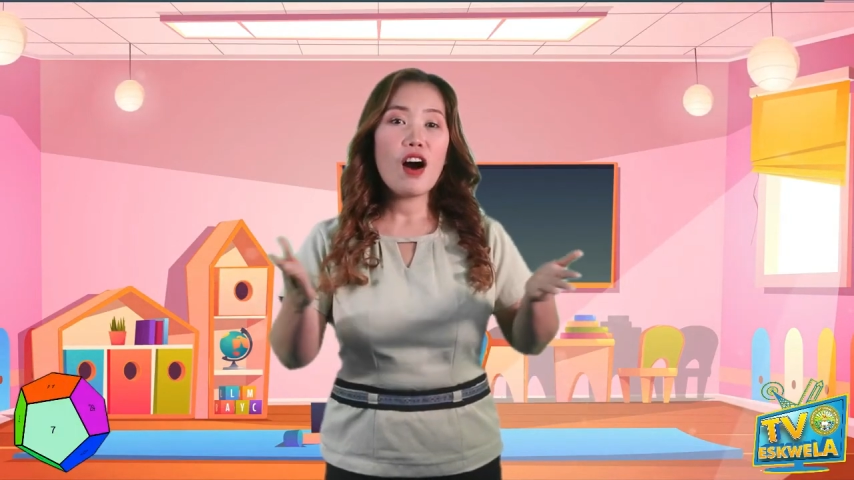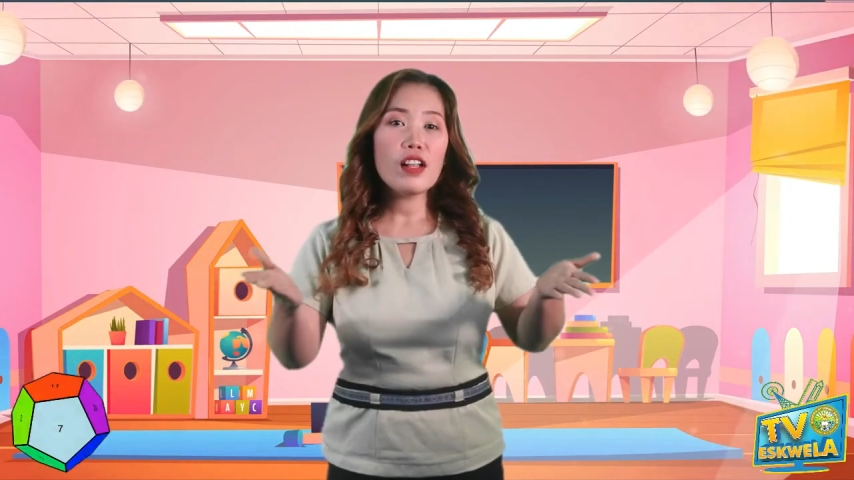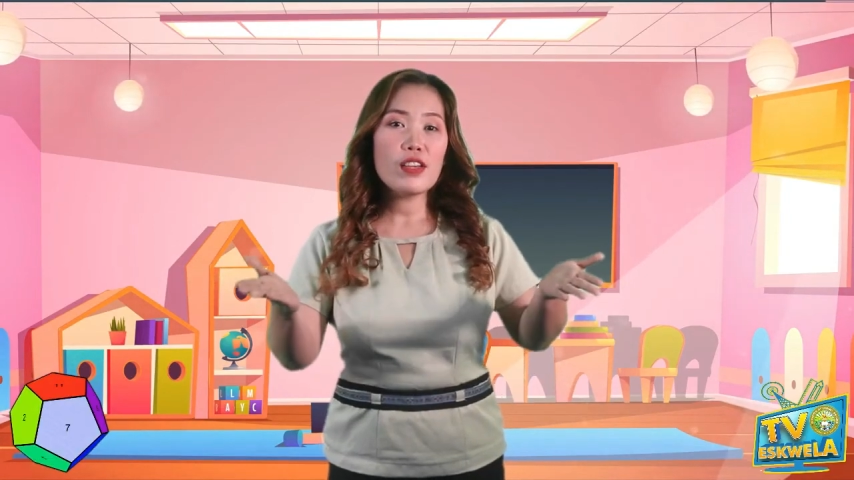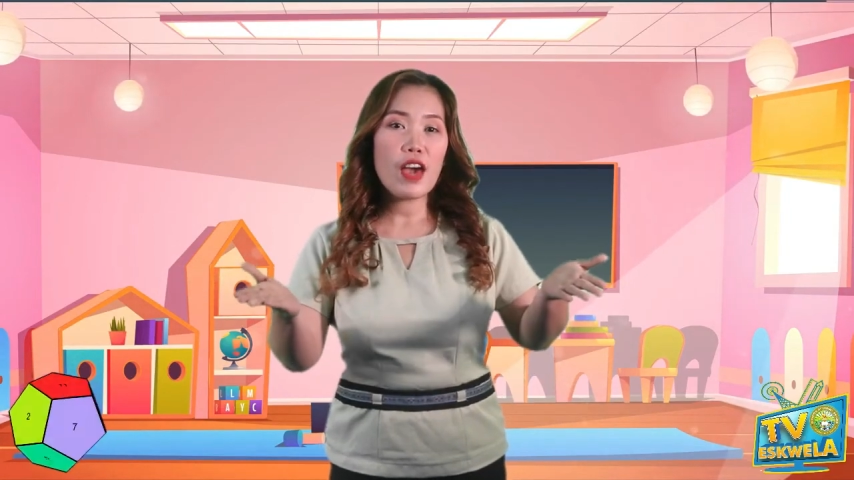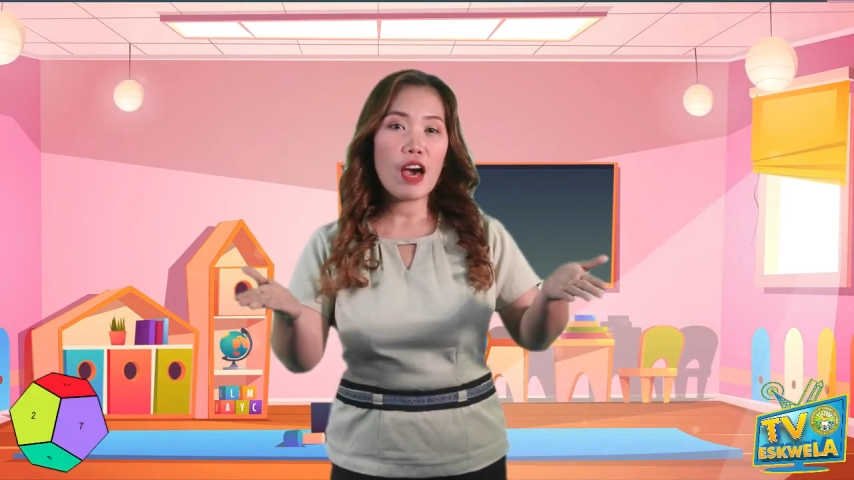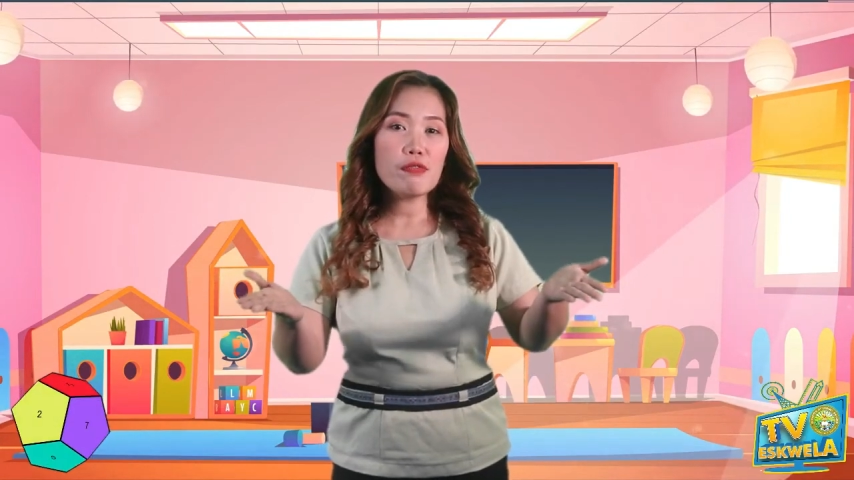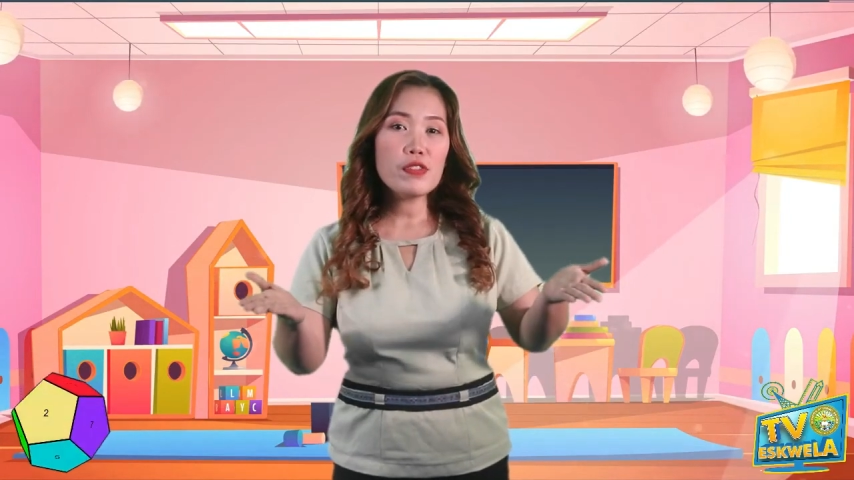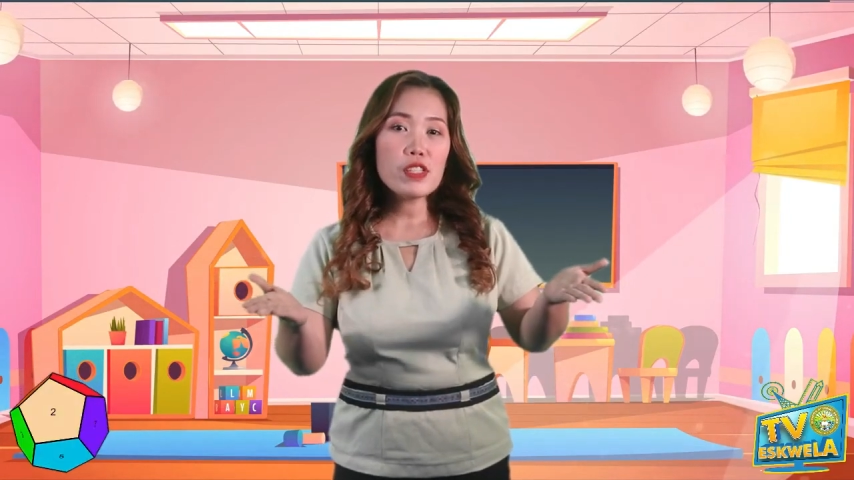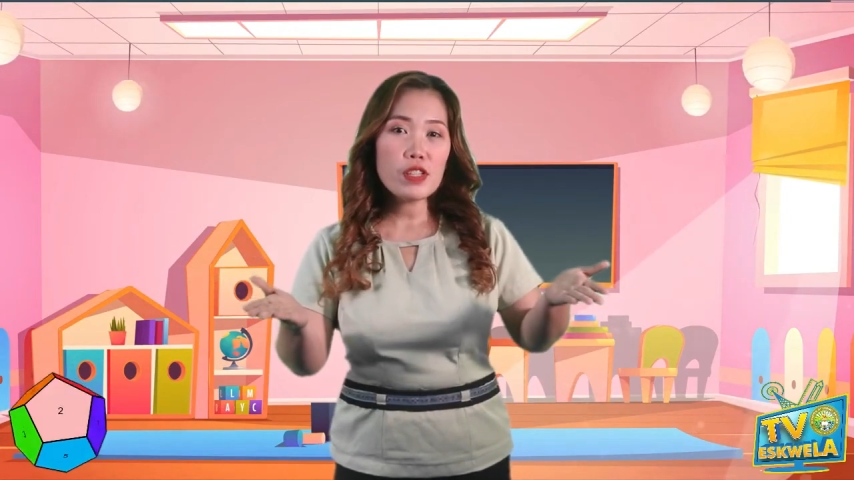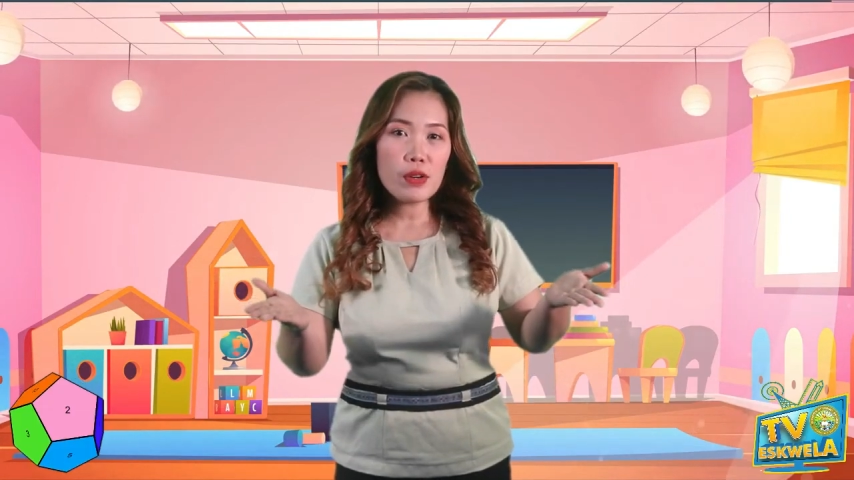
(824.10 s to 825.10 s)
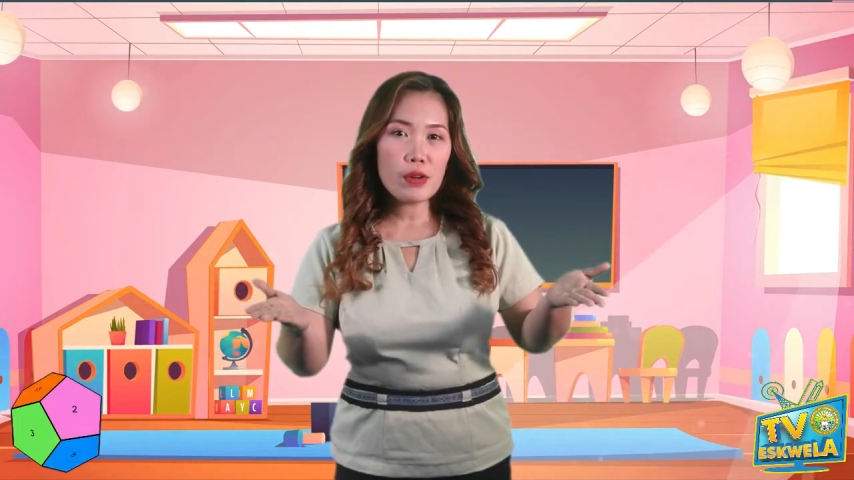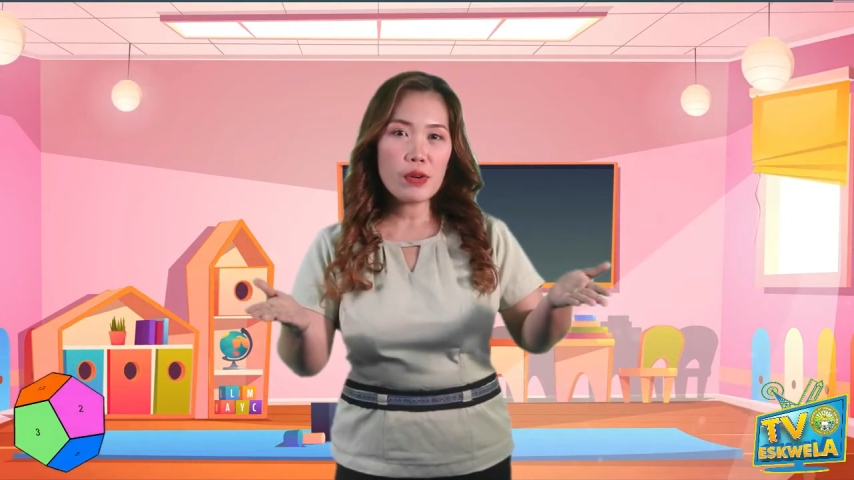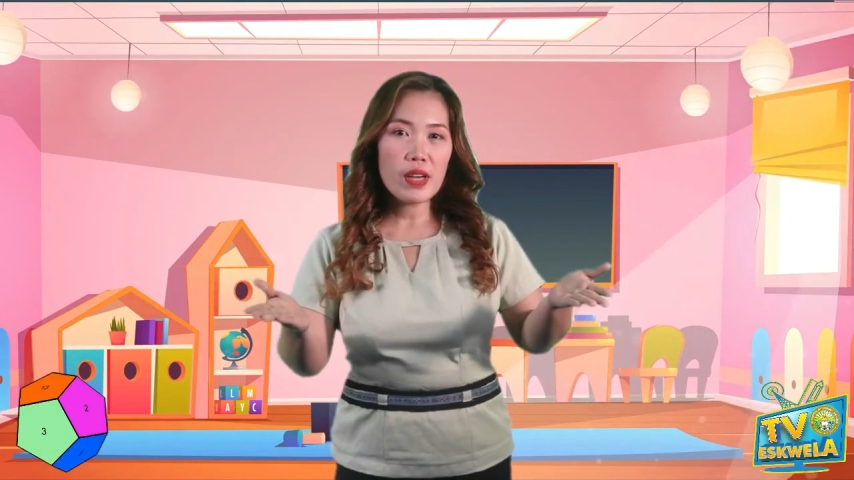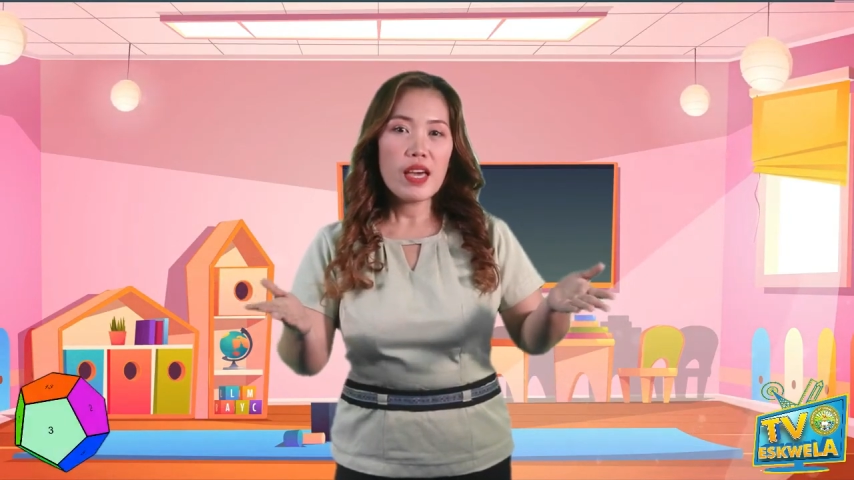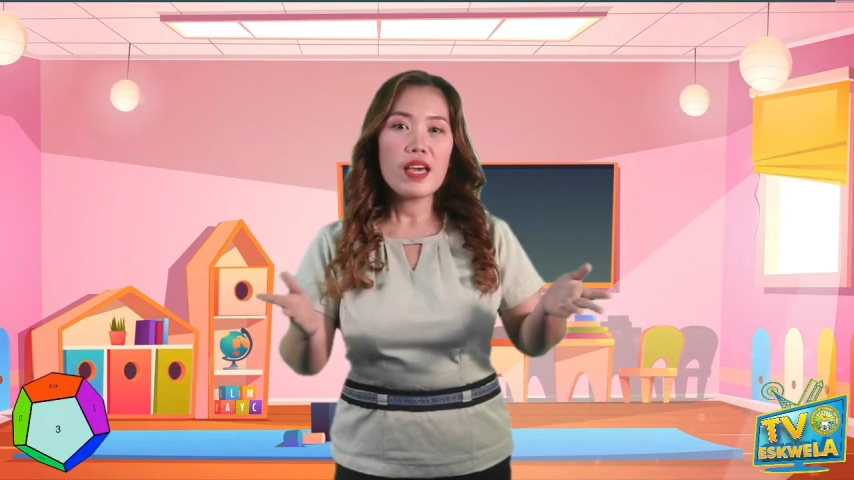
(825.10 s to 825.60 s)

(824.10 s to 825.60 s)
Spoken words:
All you have to do